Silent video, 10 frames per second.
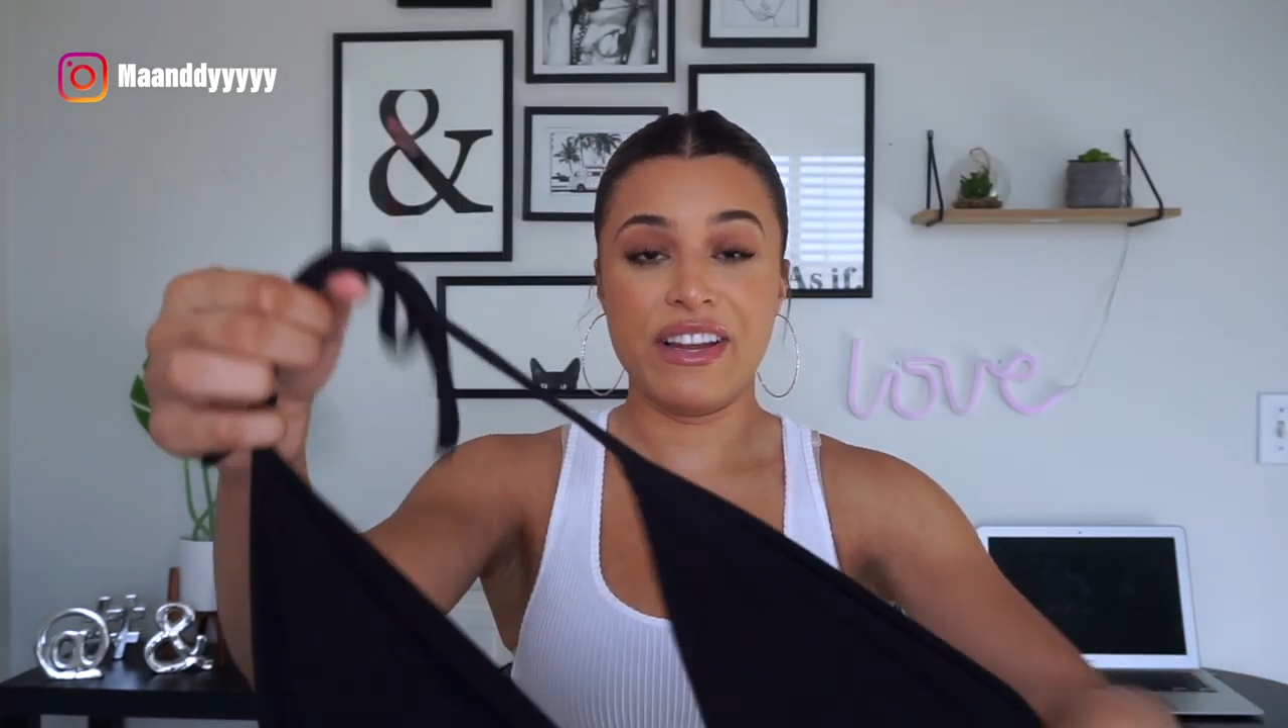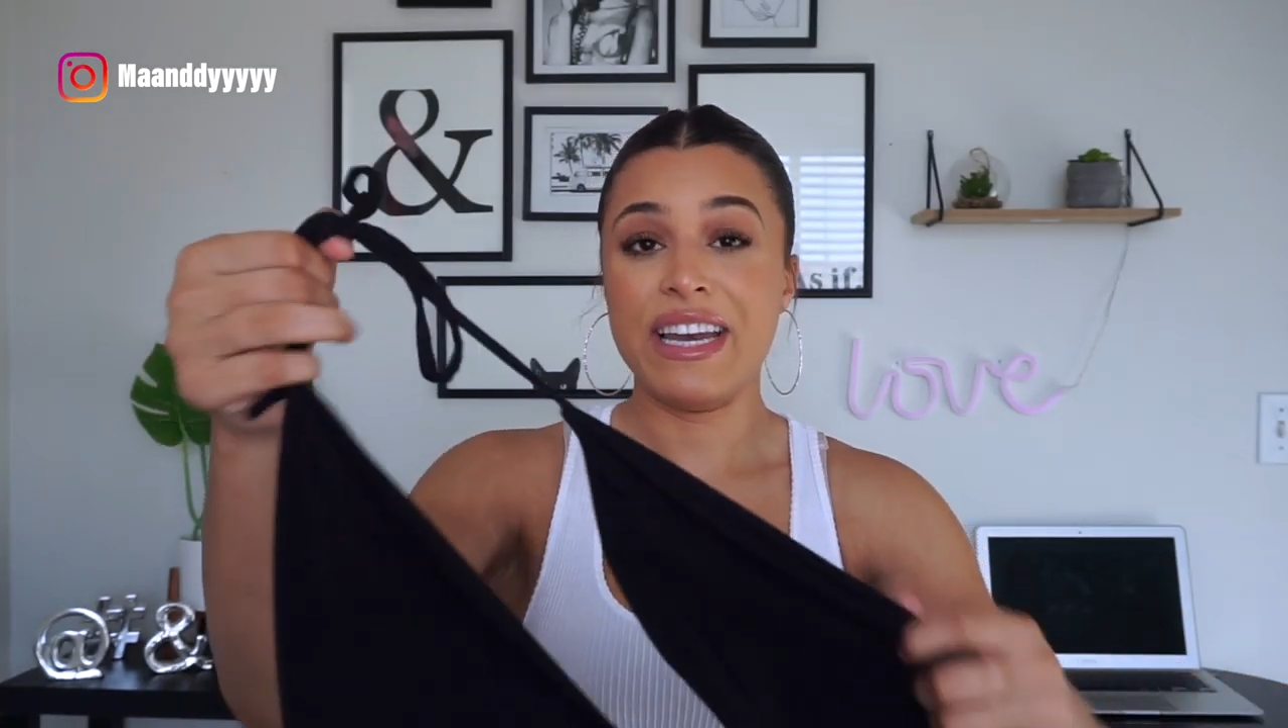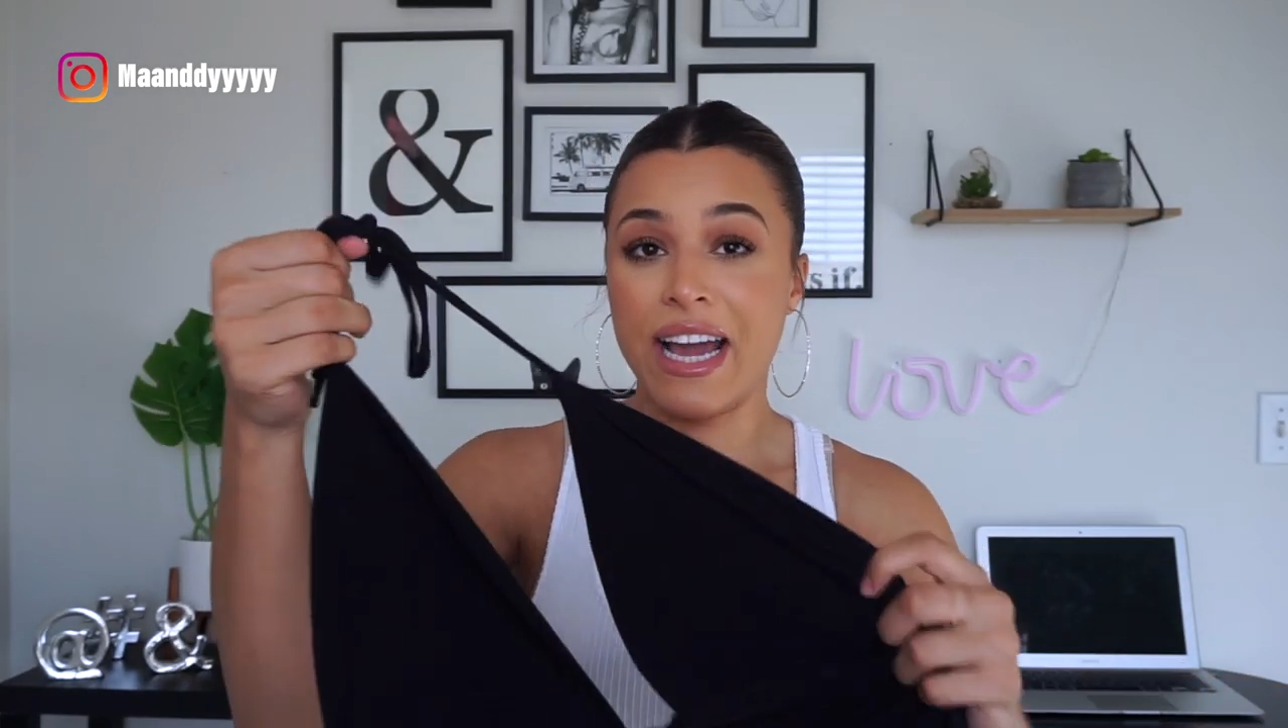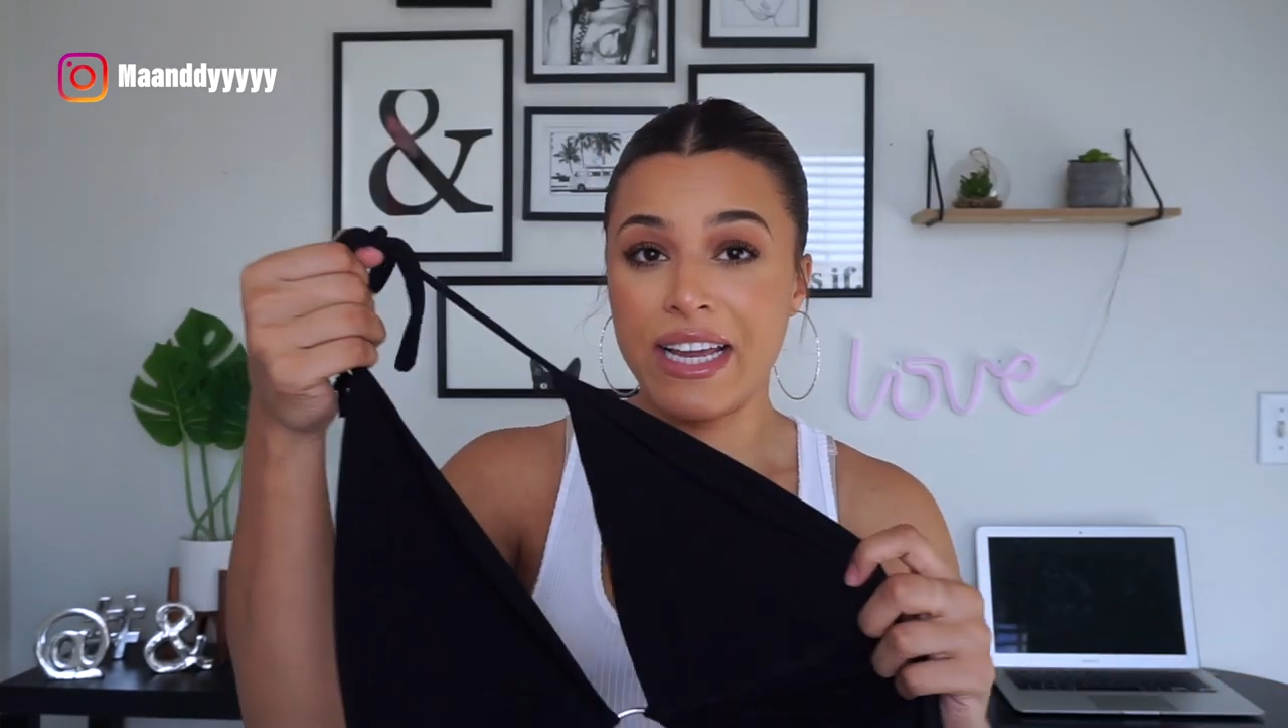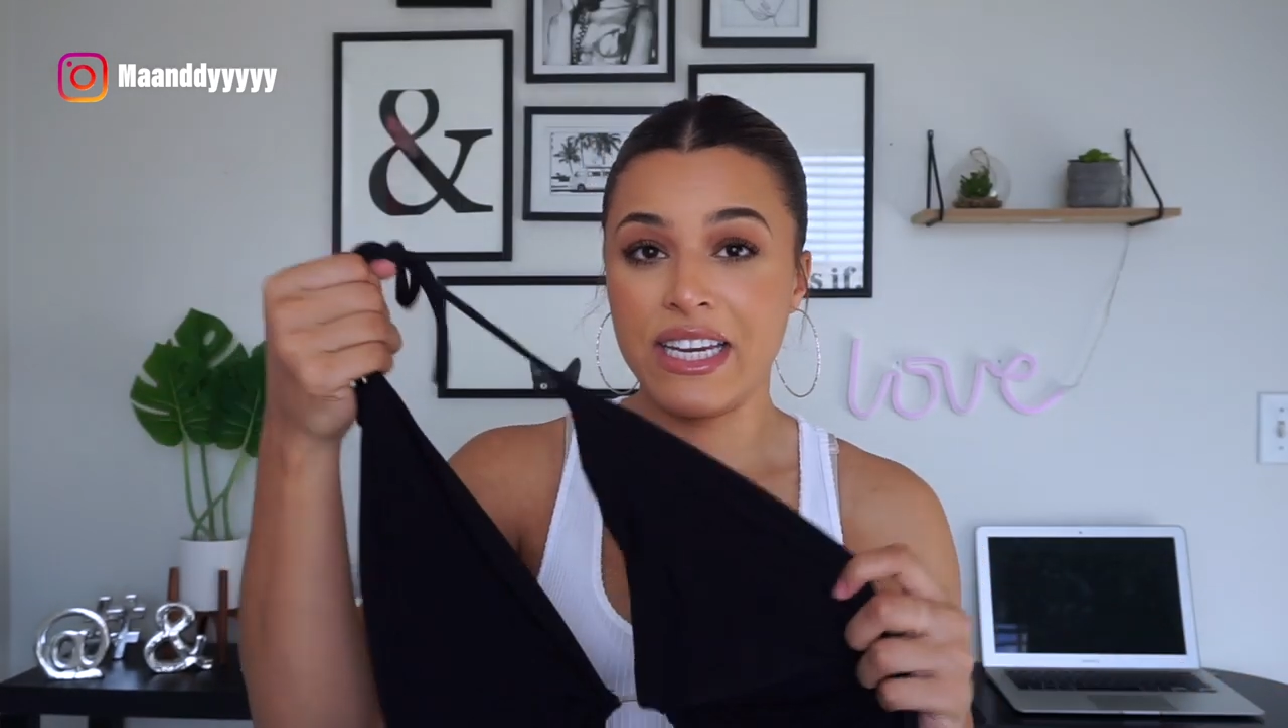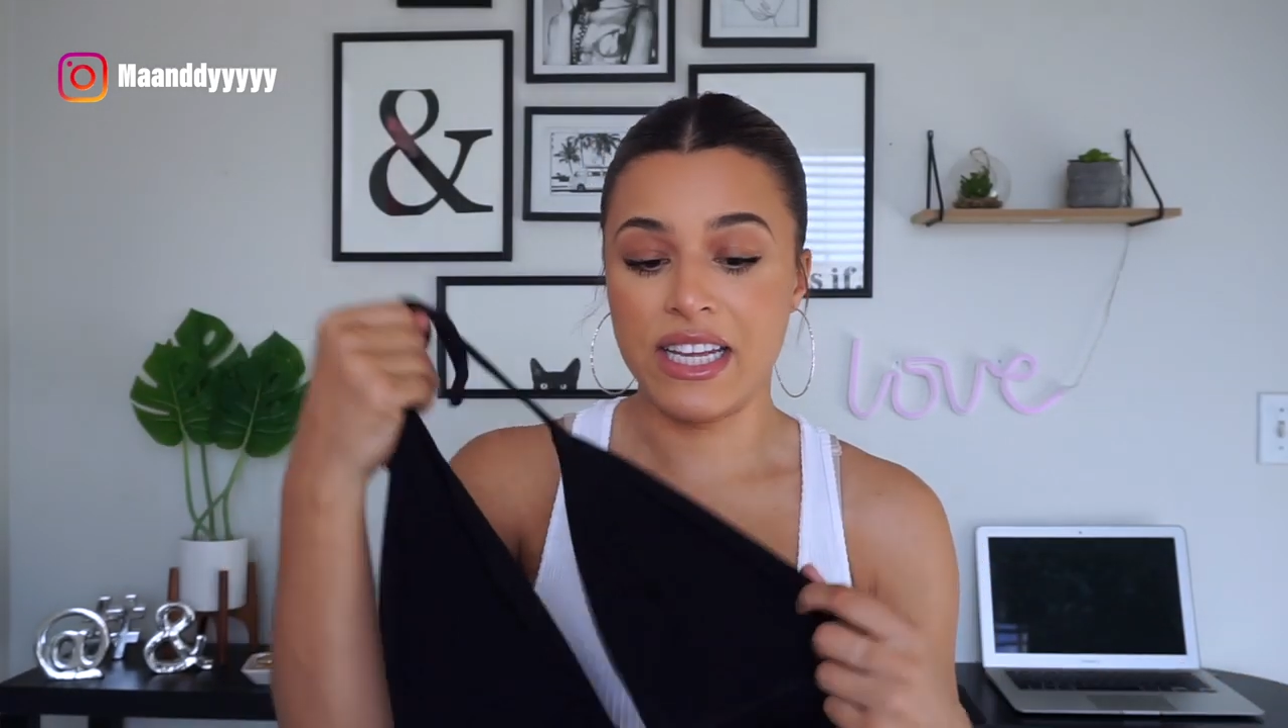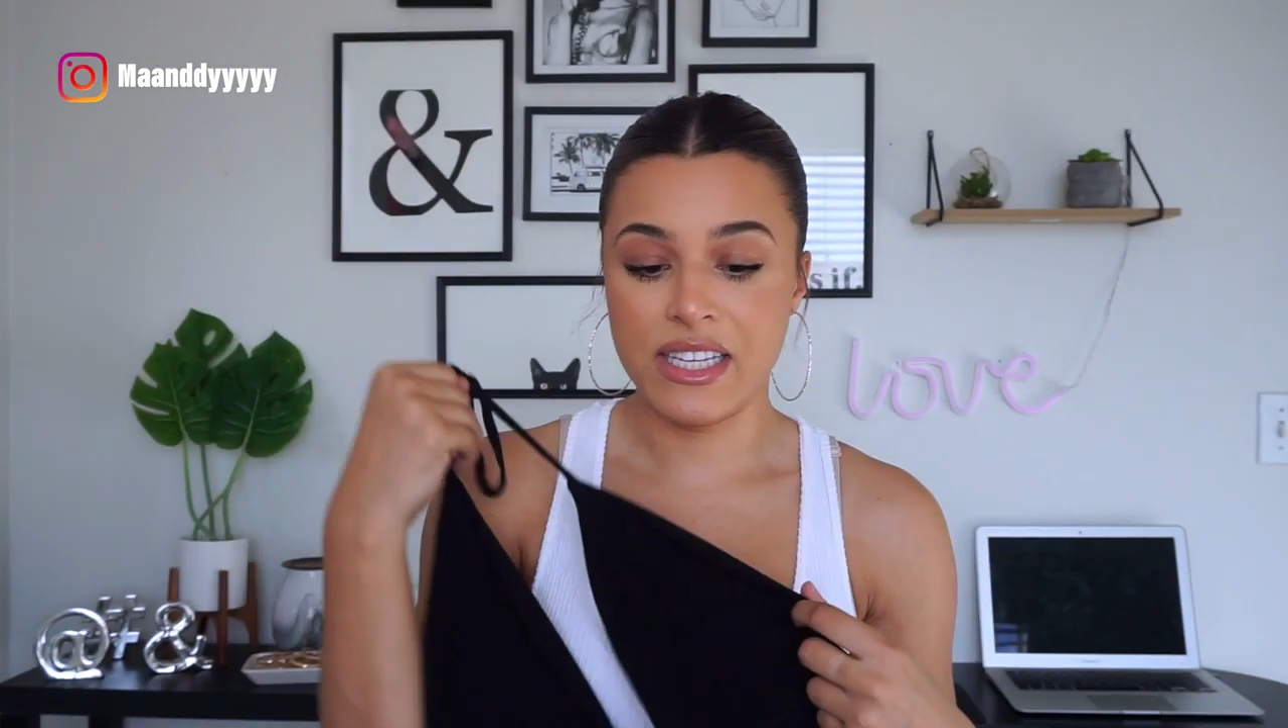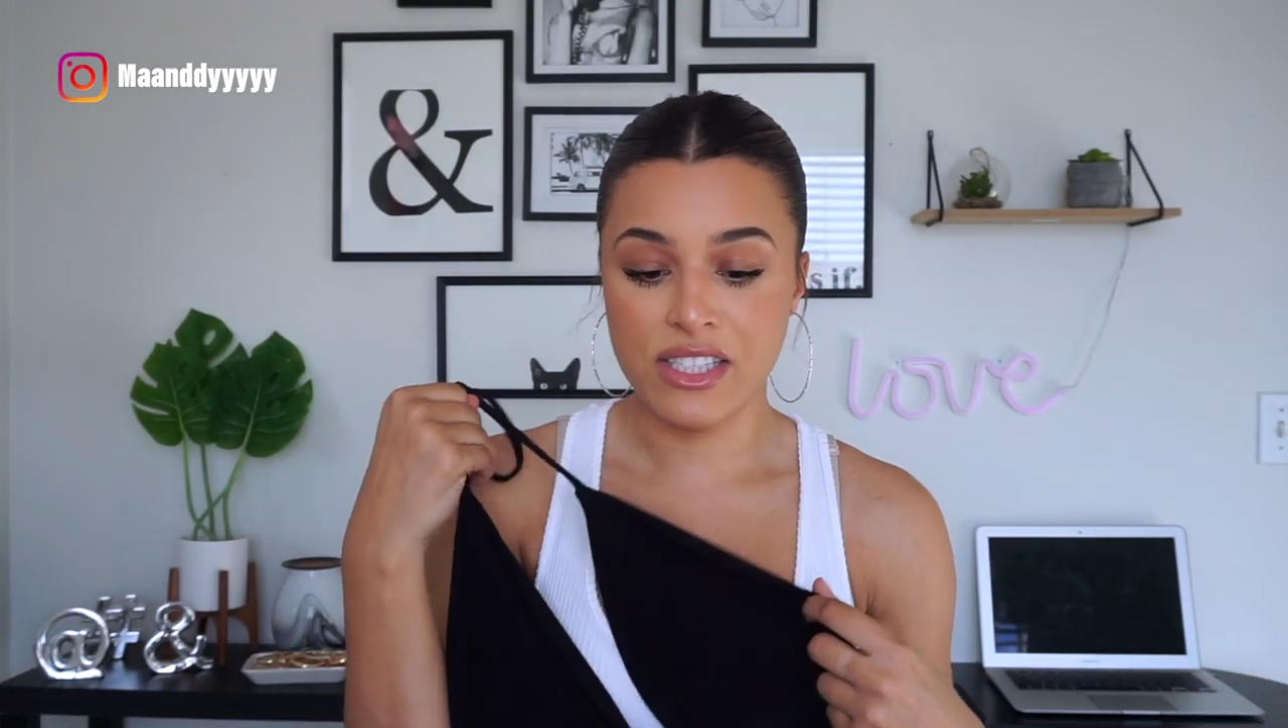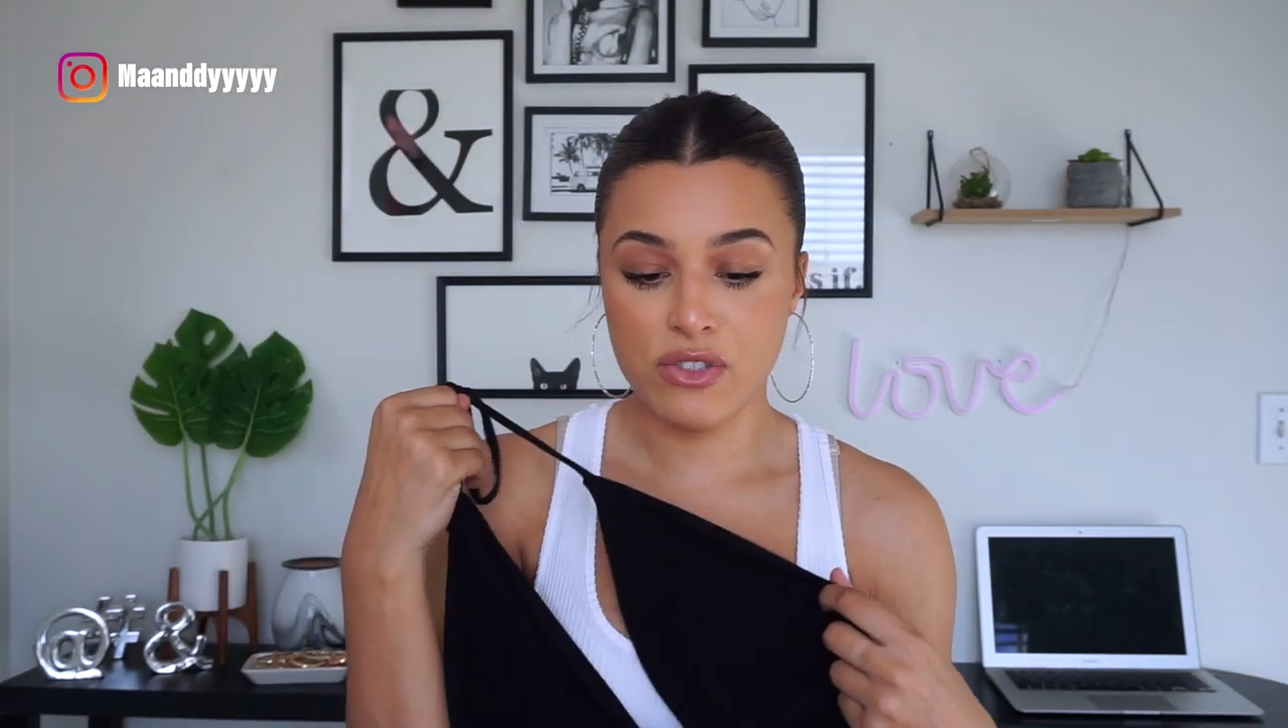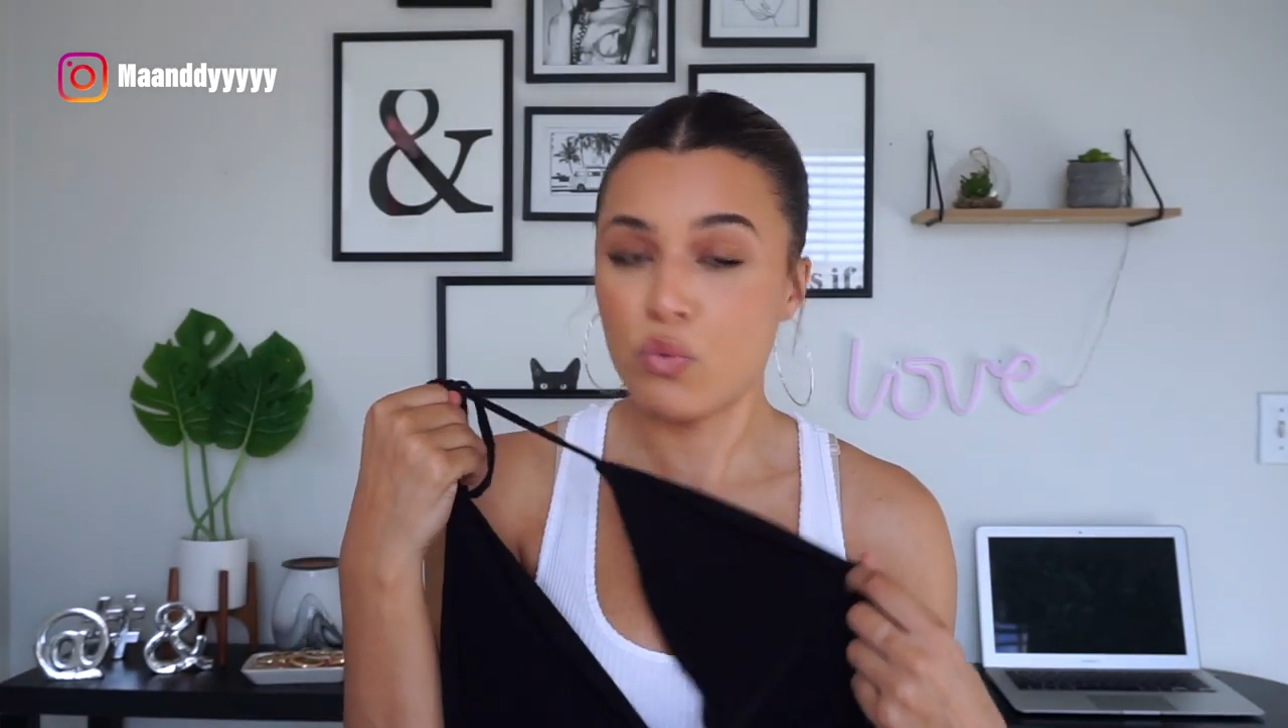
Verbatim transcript: 90s,